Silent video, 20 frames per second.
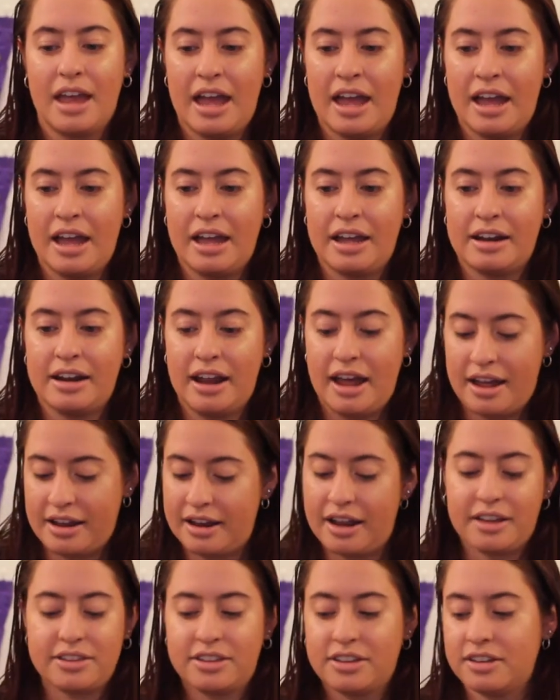And I
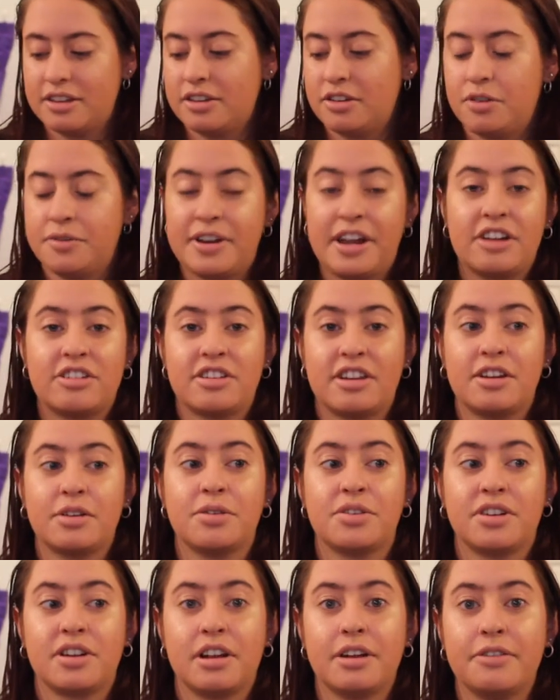got the notification that it
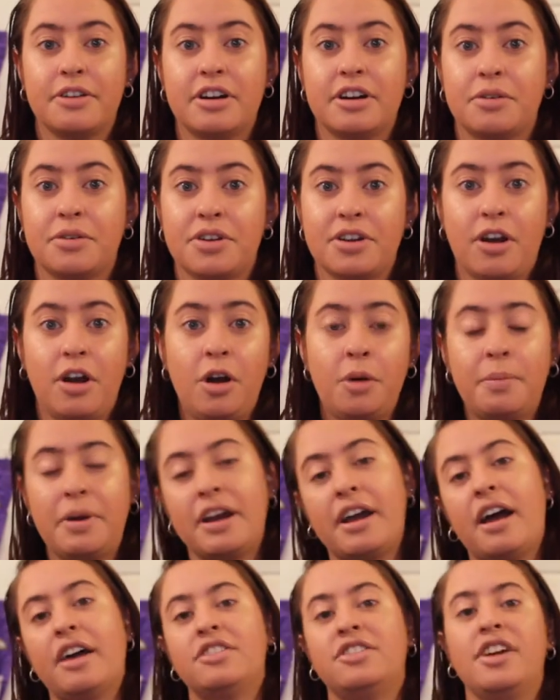was delivered, and I was like, oh my
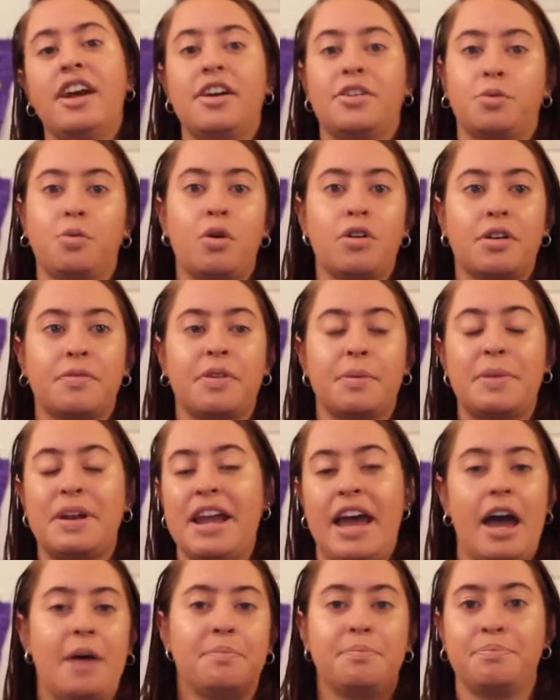gosh, yes, woke up from a
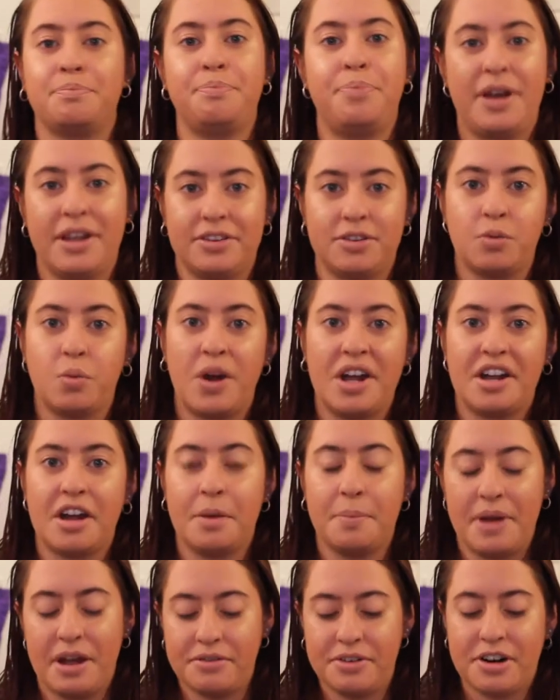nap, best wake
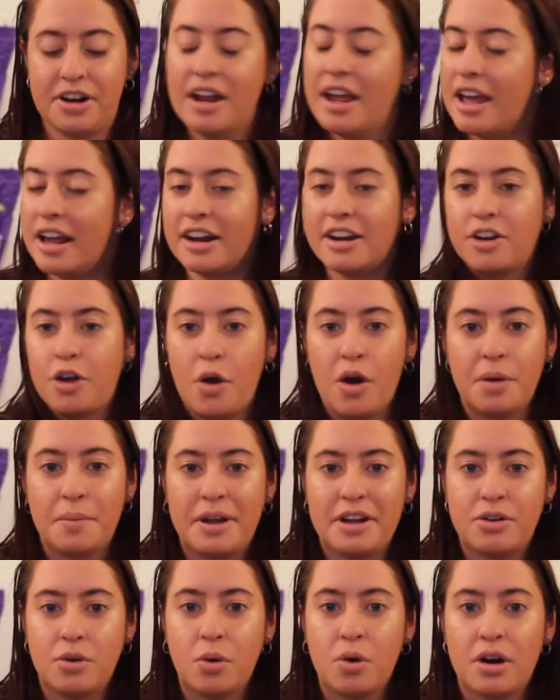up ever. And I go out
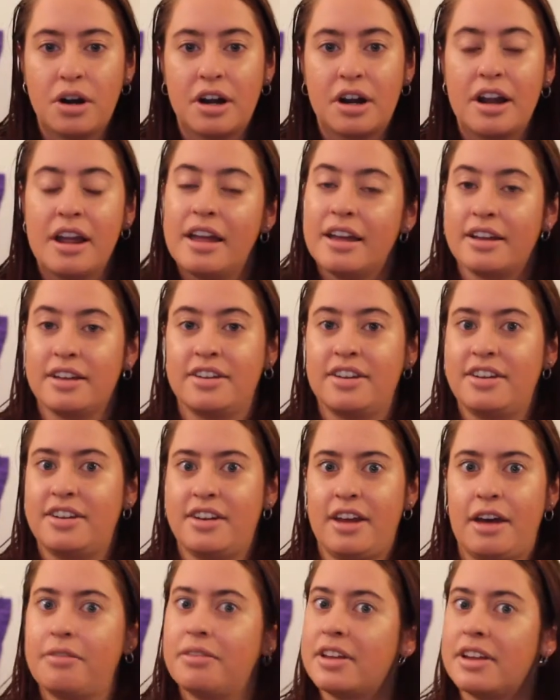my door, because it's
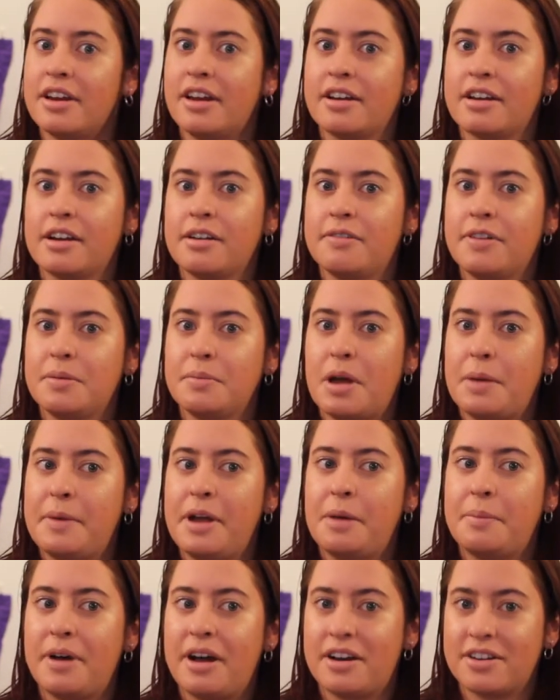definitely not going to fit in my
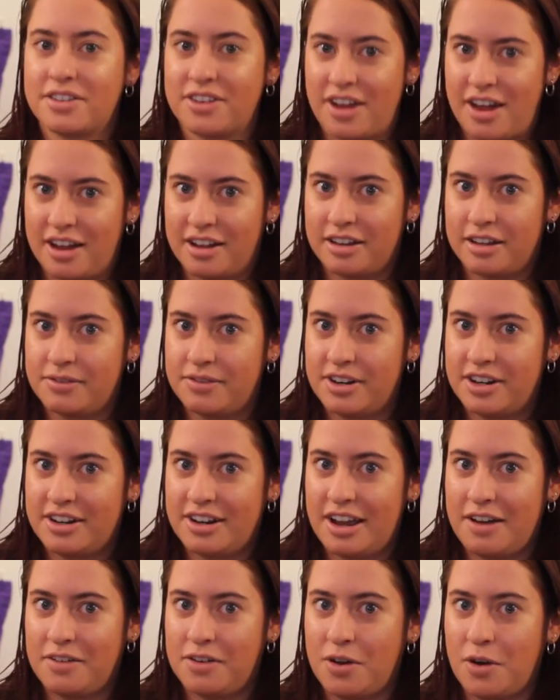mailbox. I live in a
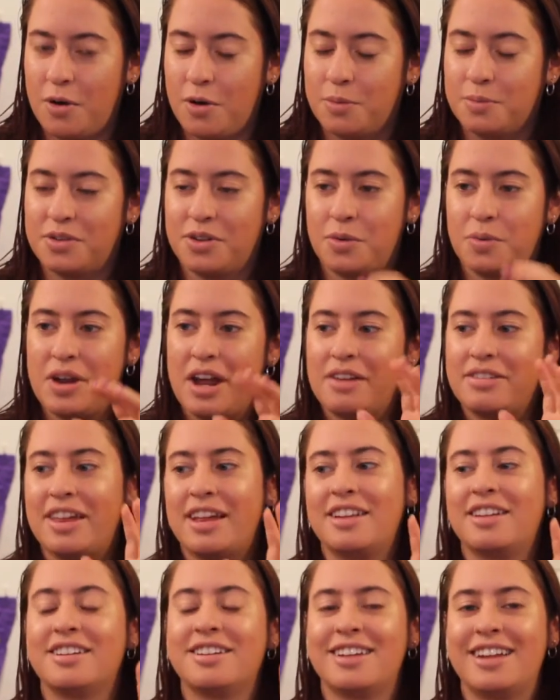townhome, so we have
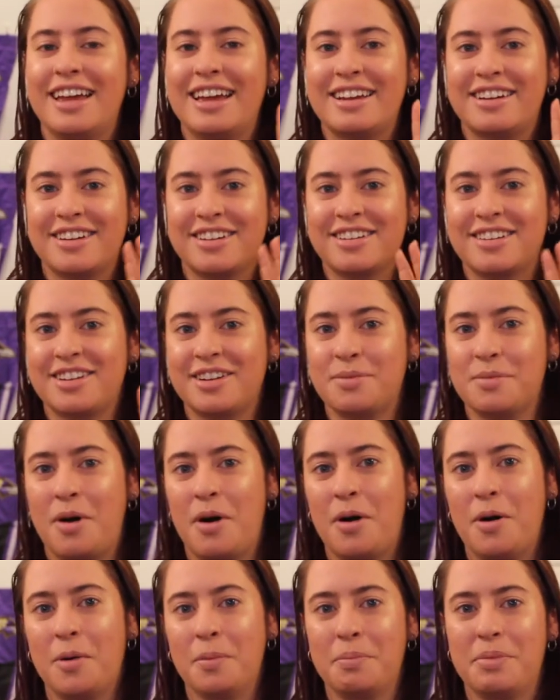that little,
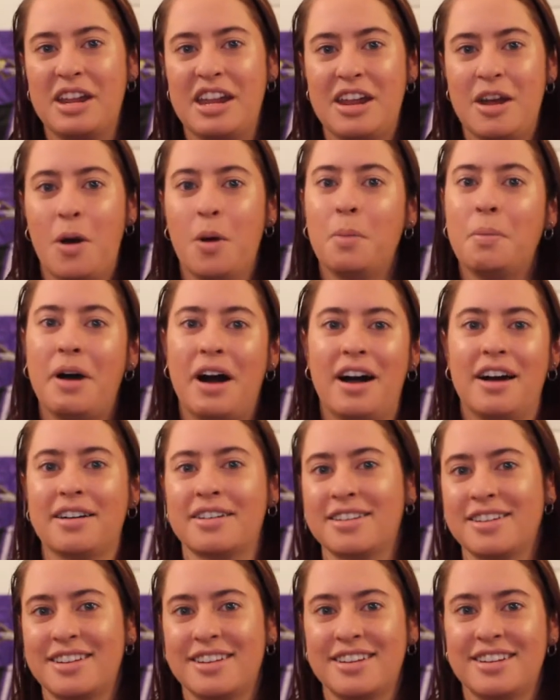small P.O.
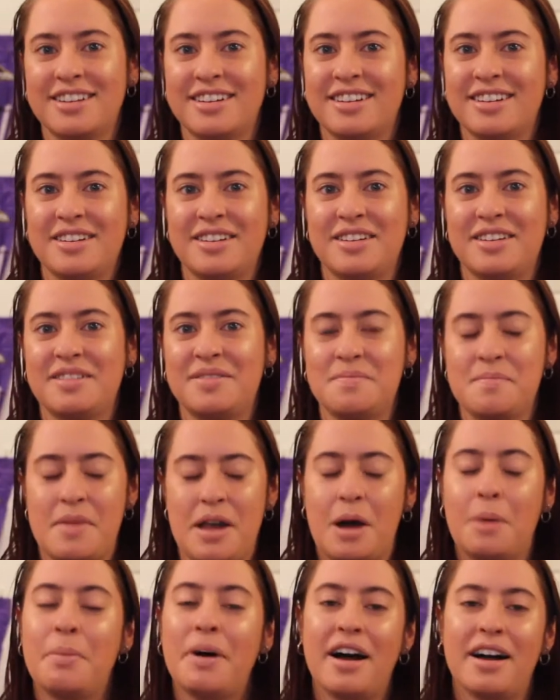box,
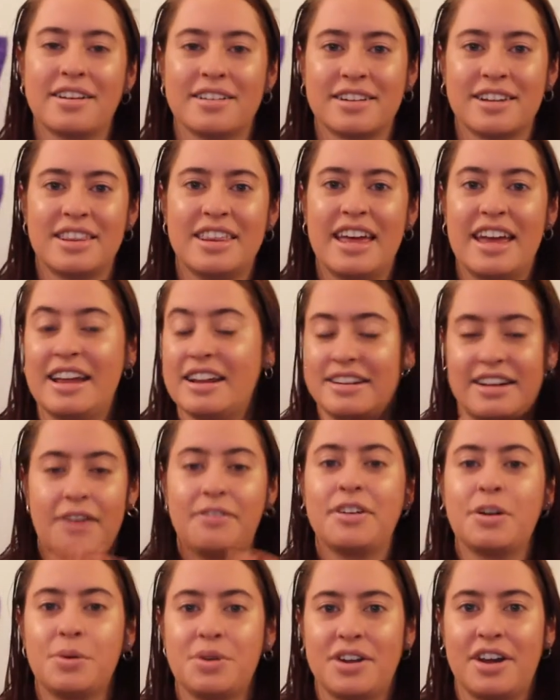mailbox thing.
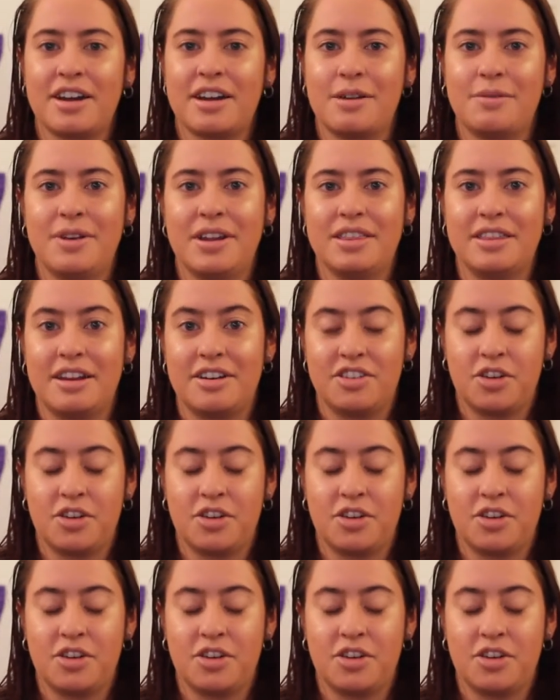Definitely was not going to fit in there.